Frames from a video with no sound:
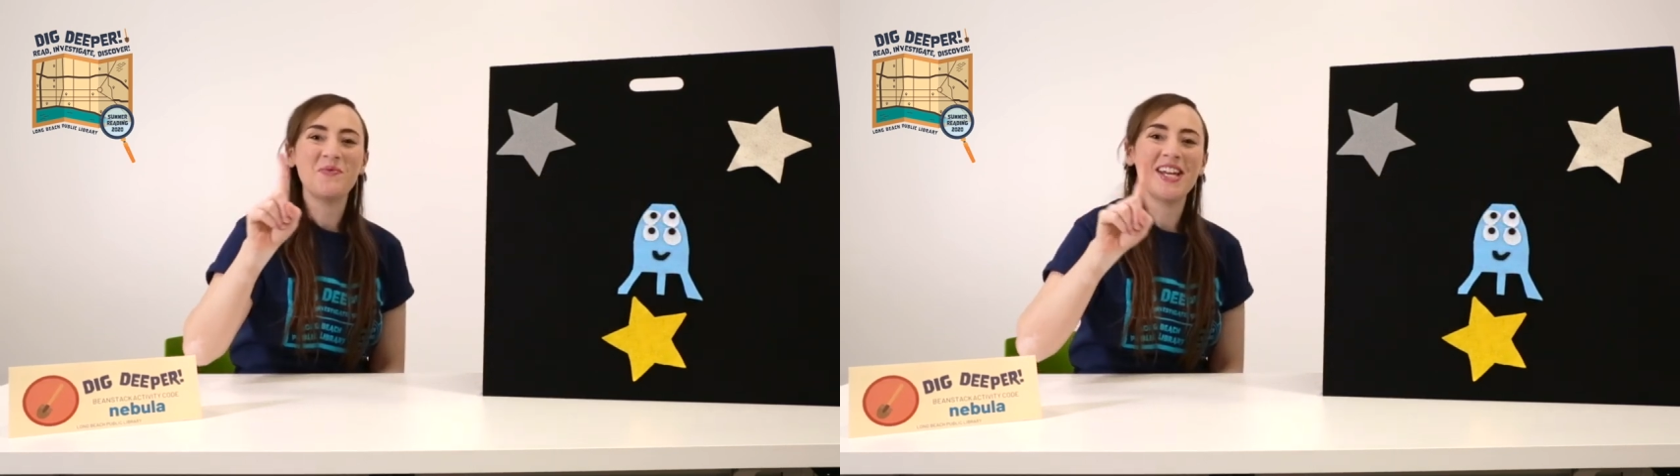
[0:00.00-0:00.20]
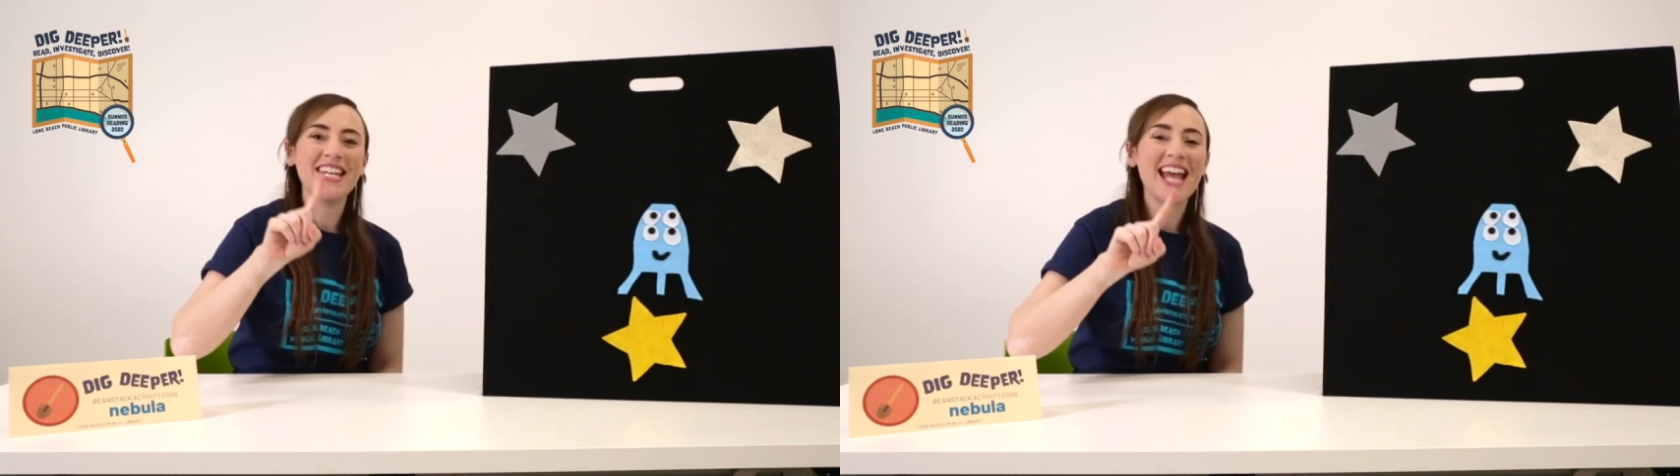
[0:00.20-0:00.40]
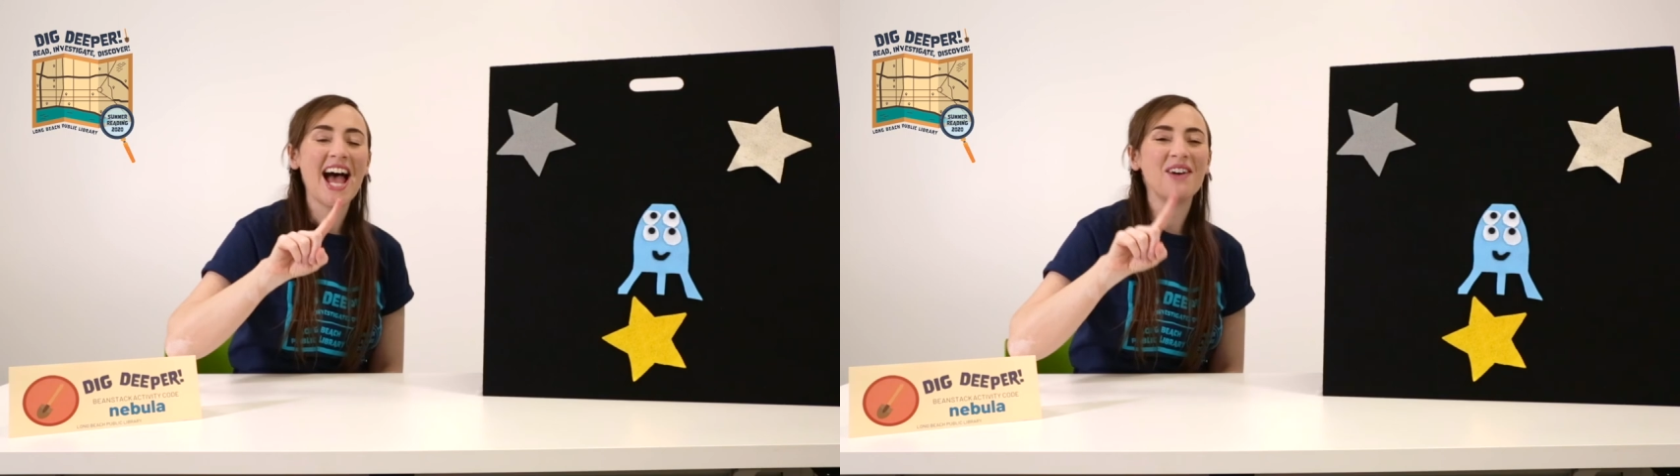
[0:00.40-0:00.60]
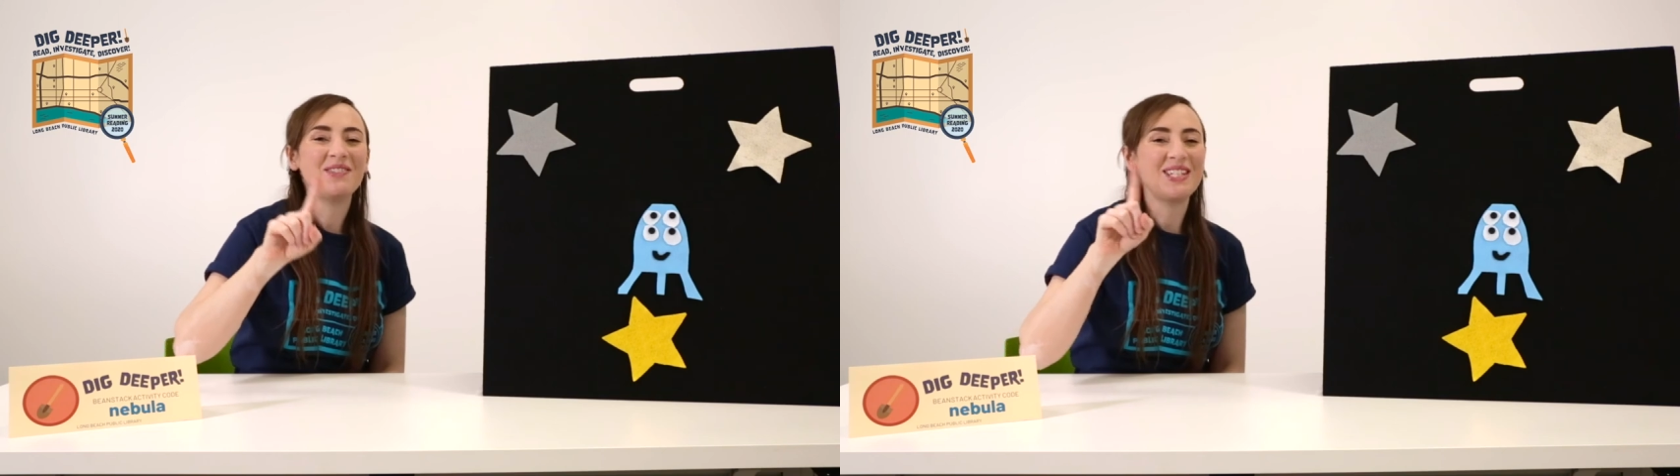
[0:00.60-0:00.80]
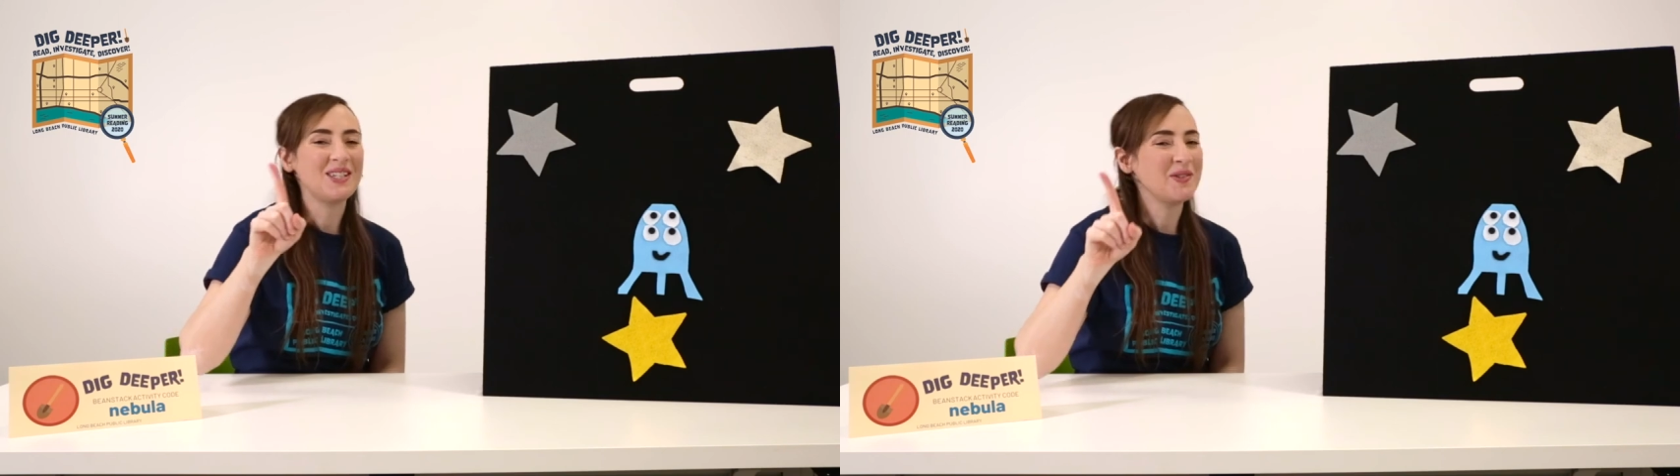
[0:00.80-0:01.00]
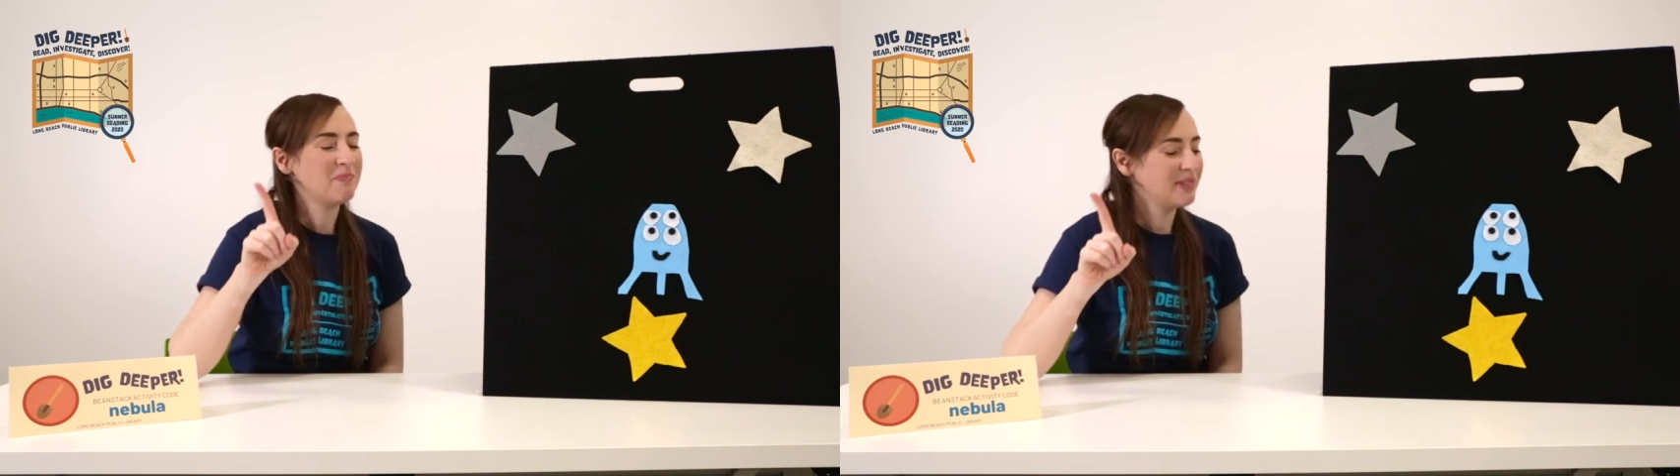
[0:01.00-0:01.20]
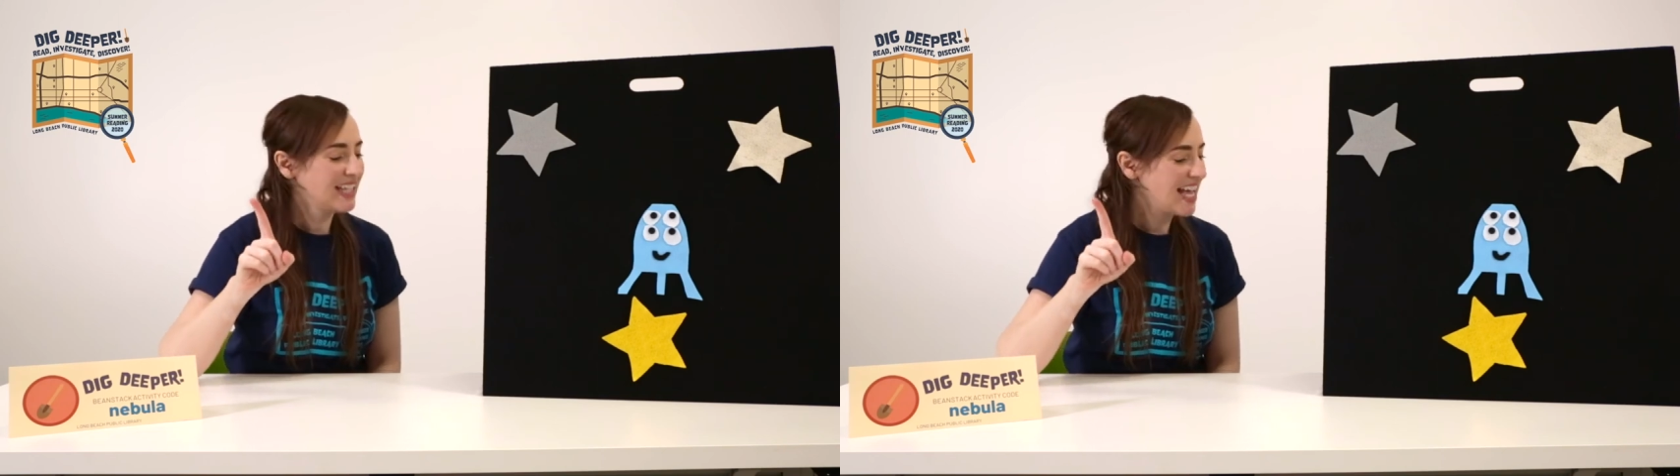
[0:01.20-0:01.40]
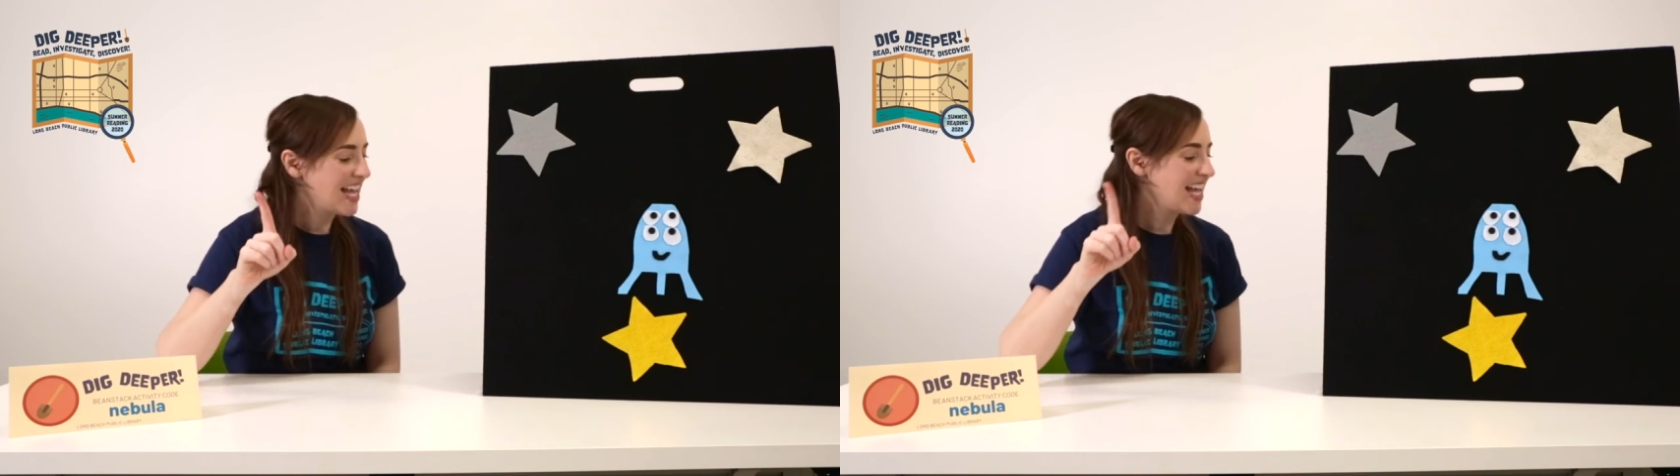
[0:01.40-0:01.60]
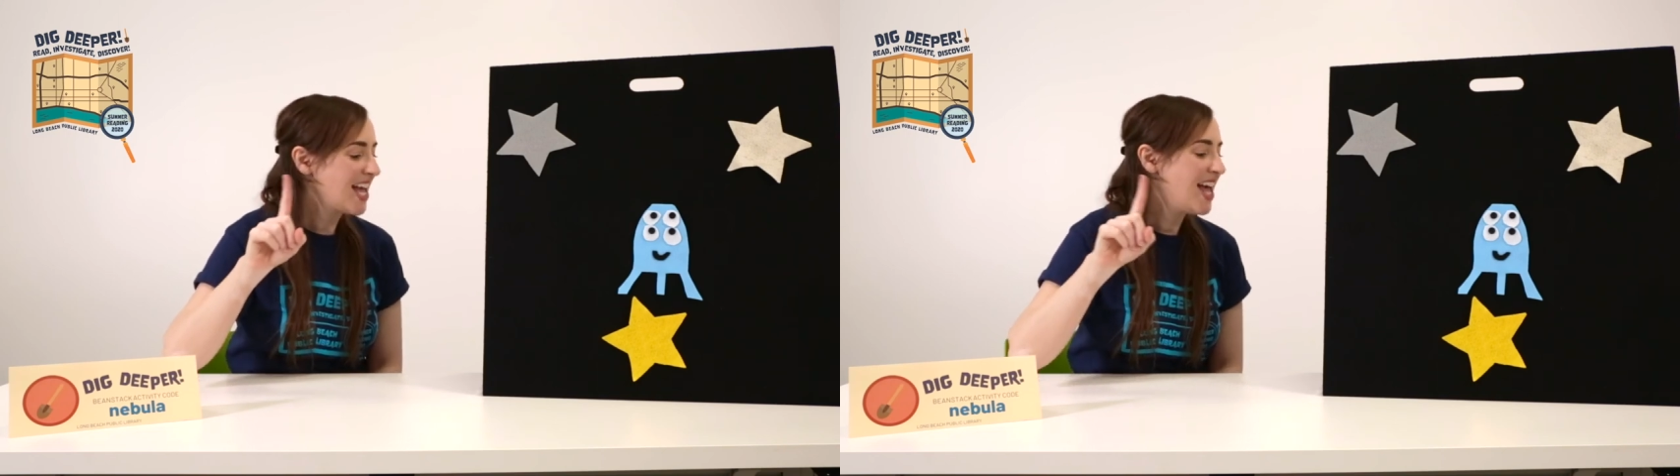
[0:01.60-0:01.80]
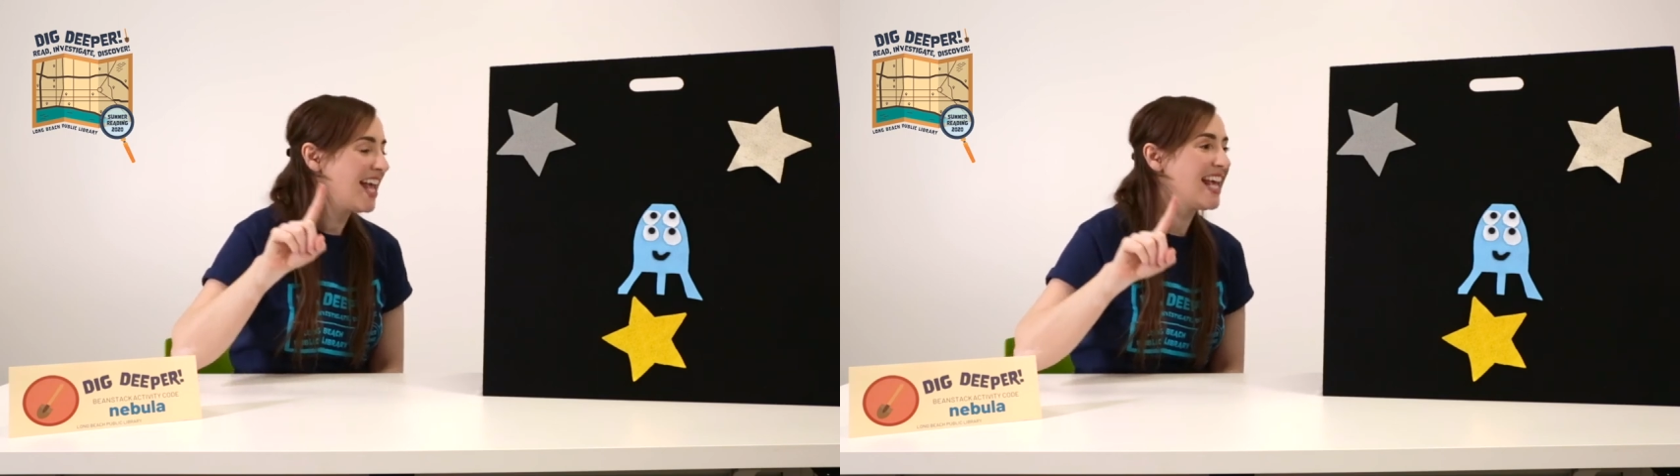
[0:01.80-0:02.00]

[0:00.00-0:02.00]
went out to play